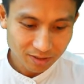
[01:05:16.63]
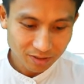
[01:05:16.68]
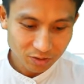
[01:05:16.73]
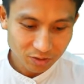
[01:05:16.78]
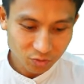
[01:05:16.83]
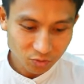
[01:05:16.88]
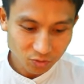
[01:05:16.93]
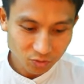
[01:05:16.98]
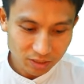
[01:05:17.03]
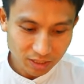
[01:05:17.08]

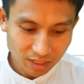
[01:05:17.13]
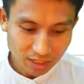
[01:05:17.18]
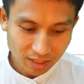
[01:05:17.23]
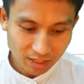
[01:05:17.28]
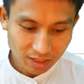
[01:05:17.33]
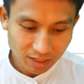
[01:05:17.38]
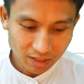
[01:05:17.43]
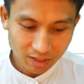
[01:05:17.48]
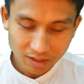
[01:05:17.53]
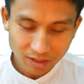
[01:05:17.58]

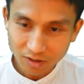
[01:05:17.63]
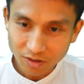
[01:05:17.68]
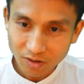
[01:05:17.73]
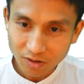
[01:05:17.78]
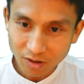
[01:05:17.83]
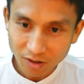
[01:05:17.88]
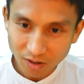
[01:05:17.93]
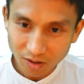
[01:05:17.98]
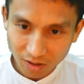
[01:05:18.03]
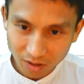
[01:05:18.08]
2t
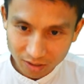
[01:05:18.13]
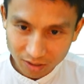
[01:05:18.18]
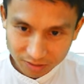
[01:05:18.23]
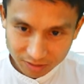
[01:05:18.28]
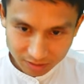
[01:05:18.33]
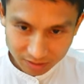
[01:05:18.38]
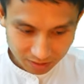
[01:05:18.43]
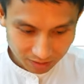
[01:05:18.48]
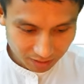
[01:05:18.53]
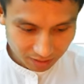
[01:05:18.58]

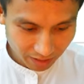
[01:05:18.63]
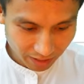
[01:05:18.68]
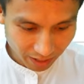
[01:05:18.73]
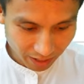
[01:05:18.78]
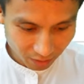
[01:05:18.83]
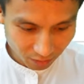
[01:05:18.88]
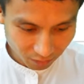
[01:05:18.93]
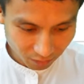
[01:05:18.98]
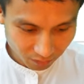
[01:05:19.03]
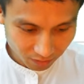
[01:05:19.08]
cos
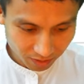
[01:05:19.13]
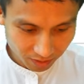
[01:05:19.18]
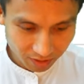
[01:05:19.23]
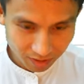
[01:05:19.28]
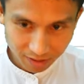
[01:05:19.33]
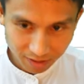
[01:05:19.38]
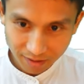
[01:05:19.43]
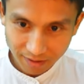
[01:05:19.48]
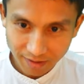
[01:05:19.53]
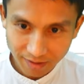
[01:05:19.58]
alpha
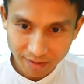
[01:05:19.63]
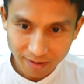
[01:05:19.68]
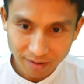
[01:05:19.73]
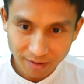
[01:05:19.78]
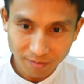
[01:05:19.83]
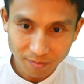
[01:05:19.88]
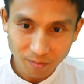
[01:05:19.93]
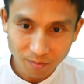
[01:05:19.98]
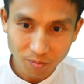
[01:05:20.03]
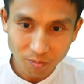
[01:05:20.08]

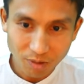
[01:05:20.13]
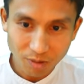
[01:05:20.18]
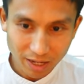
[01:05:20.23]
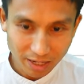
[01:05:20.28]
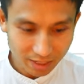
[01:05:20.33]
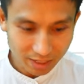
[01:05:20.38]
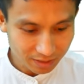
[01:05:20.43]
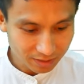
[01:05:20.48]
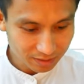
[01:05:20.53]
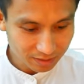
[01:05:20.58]

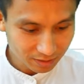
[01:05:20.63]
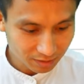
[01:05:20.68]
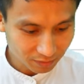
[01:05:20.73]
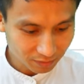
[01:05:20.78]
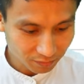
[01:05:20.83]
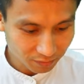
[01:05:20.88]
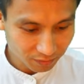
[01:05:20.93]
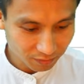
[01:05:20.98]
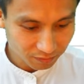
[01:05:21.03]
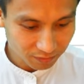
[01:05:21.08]
minus
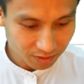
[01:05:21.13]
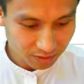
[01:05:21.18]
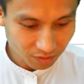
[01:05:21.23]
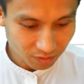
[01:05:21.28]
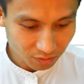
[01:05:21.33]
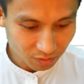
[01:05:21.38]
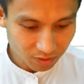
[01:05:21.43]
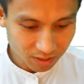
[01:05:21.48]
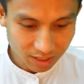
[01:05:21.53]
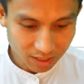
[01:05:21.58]

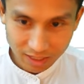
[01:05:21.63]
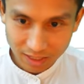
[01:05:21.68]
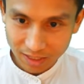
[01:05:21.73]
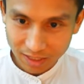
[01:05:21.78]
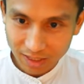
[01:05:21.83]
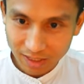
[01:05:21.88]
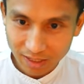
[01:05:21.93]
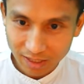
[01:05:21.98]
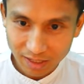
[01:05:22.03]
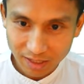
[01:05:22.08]
53
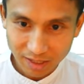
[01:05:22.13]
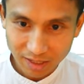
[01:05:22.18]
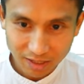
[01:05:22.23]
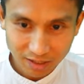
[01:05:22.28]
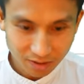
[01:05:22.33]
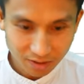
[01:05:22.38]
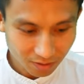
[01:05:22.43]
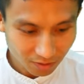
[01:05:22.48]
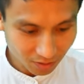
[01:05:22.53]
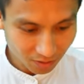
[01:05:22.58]

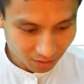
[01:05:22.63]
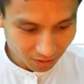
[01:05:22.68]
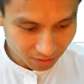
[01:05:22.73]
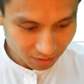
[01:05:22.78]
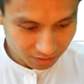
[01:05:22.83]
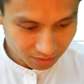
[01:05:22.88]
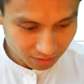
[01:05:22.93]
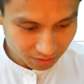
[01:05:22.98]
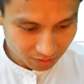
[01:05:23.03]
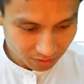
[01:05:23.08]

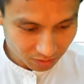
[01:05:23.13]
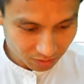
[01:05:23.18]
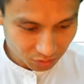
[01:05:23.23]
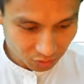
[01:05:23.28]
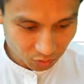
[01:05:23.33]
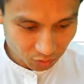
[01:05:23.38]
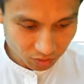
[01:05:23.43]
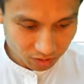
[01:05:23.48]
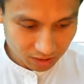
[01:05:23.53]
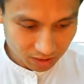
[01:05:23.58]
cos
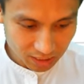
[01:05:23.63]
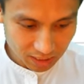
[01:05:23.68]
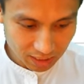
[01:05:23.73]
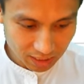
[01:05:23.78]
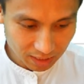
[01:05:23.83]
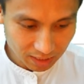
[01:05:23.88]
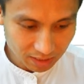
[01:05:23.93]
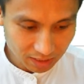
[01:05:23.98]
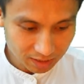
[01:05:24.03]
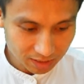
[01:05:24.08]

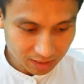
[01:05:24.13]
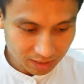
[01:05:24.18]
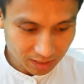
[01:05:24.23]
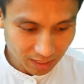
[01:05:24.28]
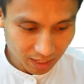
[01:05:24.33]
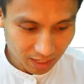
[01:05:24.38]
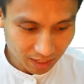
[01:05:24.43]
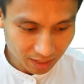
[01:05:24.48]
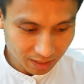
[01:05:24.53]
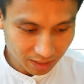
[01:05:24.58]
2t
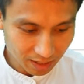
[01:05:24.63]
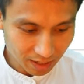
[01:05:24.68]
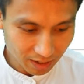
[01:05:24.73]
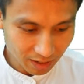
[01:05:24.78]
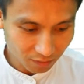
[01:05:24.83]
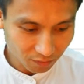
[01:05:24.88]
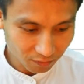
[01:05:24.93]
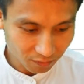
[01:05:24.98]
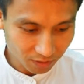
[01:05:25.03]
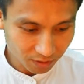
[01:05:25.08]
sine
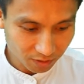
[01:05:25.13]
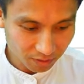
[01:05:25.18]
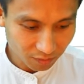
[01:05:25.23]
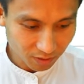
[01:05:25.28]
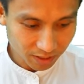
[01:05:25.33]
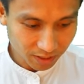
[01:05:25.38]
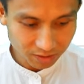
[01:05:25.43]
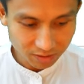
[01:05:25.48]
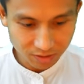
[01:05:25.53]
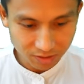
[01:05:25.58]
alpha,
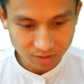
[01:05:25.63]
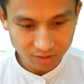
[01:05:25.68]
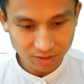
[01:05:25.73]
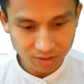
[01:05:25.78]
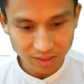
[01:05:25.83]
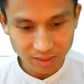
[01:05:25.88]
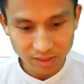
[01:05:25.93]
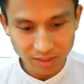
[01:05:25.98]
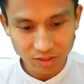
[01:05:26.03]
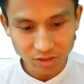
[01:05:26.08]
right? Just the
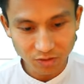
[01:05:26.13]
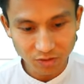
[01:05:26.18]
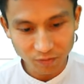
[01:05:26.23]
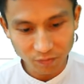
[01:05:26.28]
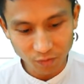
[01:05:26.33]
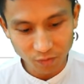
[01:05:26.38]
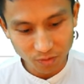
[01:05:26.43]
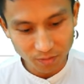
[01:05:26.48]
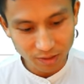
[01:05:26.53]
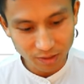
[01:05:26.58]
additional
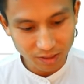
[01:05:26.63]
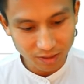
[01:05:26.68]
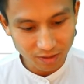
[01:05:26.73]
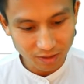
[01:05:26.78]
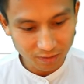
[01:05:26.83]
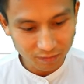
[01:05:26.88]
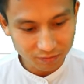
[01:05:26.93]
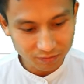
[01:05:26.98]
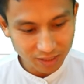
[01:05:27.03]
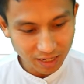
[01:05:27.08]
formula
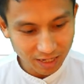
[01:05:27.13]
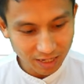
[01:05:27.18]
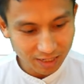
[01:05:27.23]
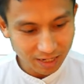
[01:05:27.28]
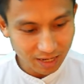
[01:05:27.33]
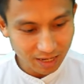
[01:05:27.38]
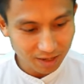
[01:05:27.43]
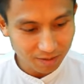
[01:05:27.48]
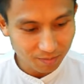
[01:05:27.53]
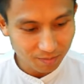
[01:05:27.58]
of sine
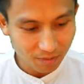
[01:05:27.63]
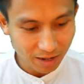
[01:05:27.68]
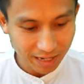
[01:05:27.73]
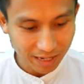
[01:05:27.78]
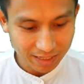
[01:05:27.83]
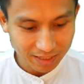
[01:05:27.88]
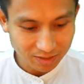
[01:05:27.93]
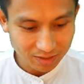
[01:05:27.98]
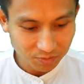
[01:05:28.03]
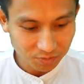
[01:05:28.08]
A
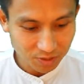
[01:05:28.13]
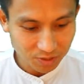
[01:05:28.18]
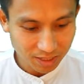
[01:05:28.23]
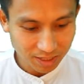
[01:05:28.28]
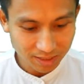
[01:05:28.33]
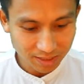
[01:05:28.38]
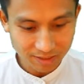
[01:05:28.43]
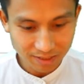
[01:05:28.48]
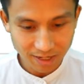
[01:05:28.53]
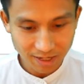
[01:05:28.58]
minus B
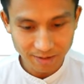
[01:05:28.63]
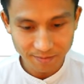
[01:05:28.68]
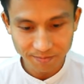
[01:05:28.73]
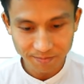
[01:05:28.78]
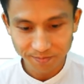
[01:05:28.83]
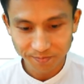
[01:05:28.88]
this time.